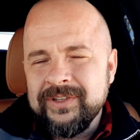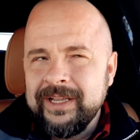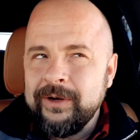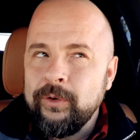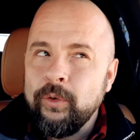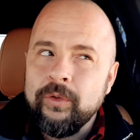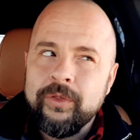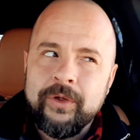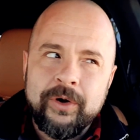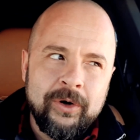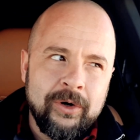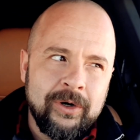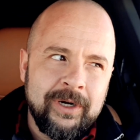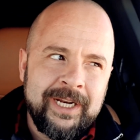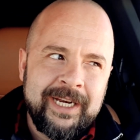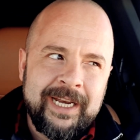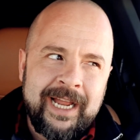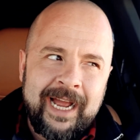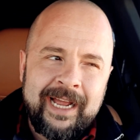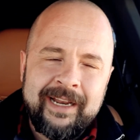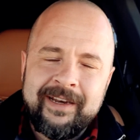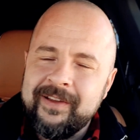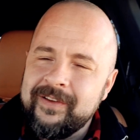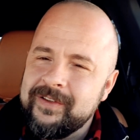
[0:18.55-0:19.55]
I know the early
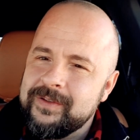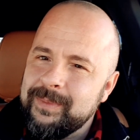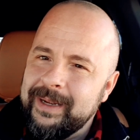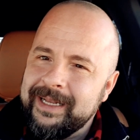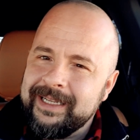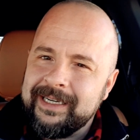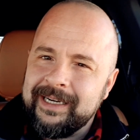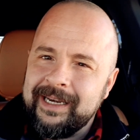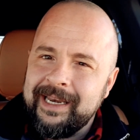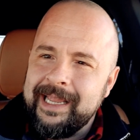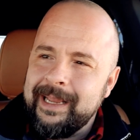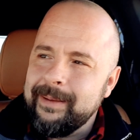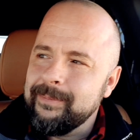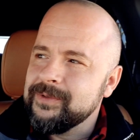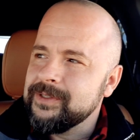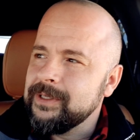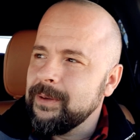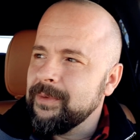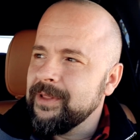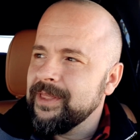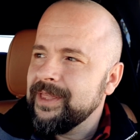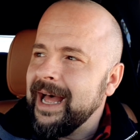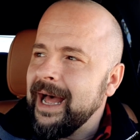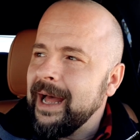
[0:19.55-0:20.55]
90s might claim
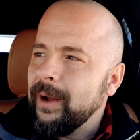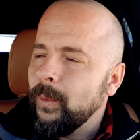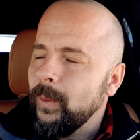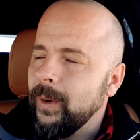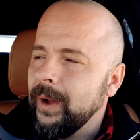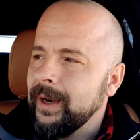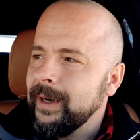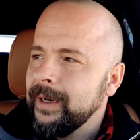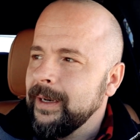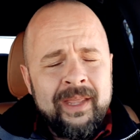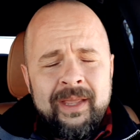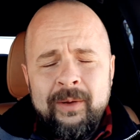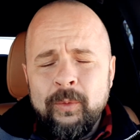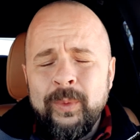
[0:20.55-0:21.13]
some of that one.